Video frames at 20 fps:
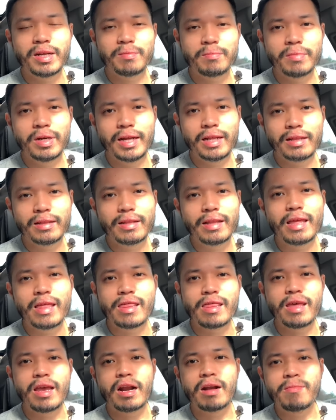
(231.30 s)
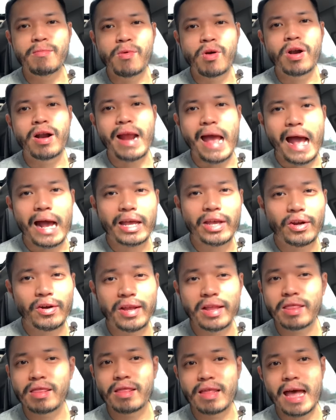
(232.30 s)
but they are more
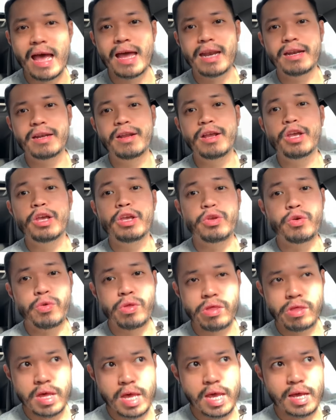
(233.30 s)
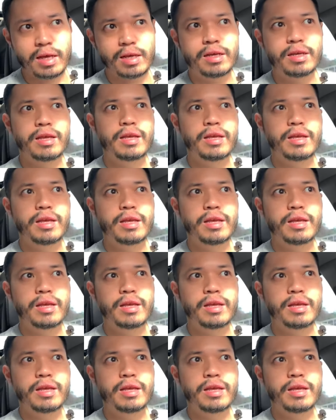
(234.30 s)
accurate than you think